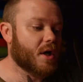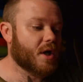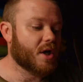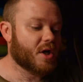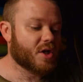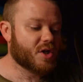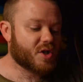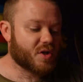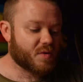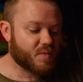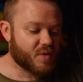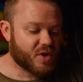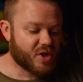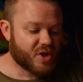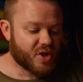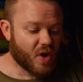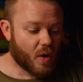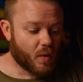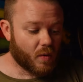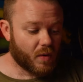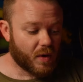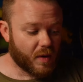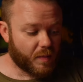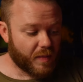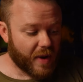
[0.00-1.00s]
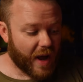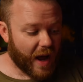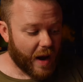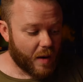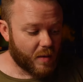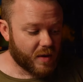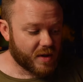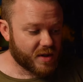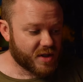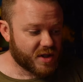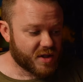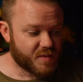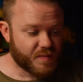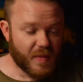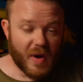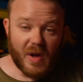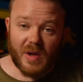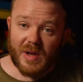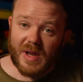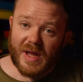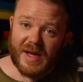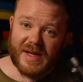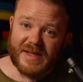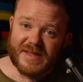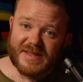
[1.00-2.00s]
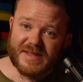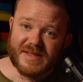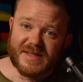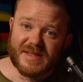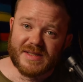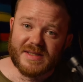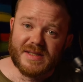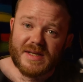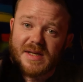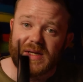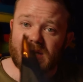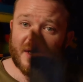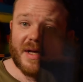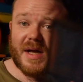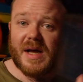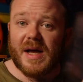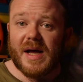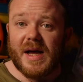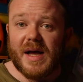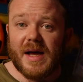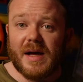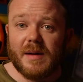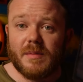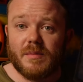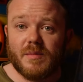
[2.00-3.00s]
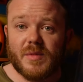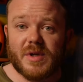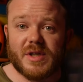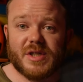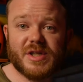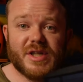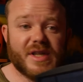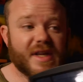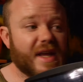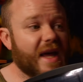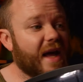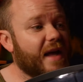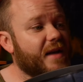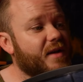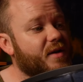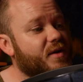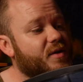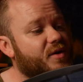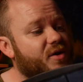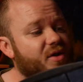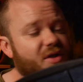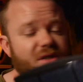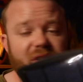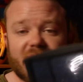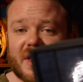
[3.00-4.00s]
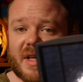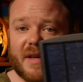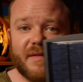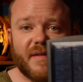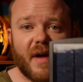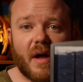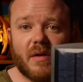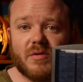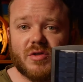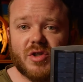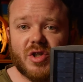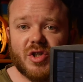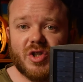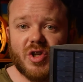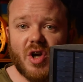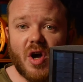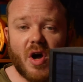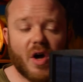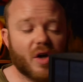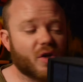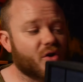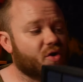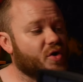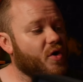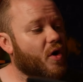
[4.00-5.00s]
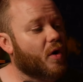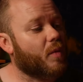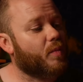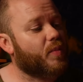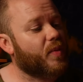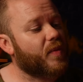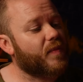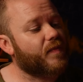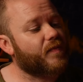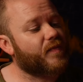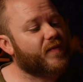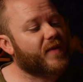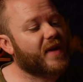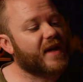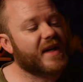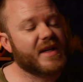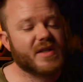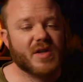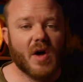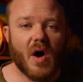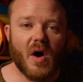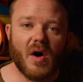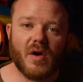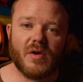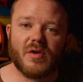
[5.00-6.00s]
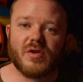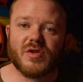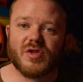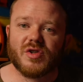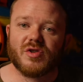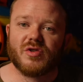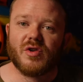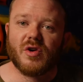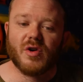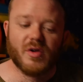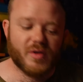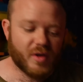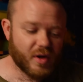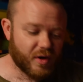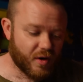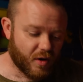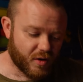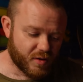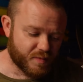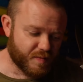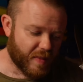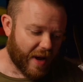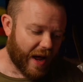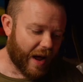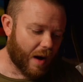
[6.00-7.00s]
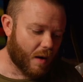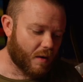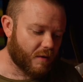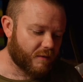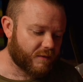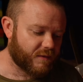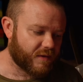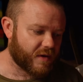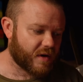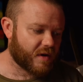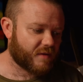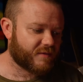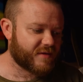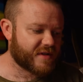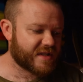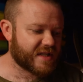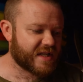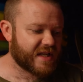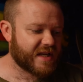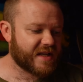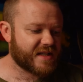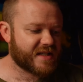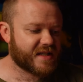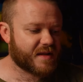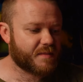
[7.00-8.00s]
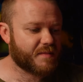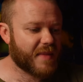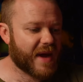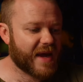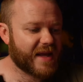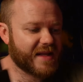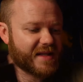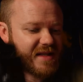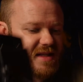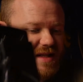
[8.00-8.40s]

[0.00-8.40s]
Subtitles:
solar powered spotlights, which again you just leave out to charge up. These aren't as good, they're not as powerful obviously as the mains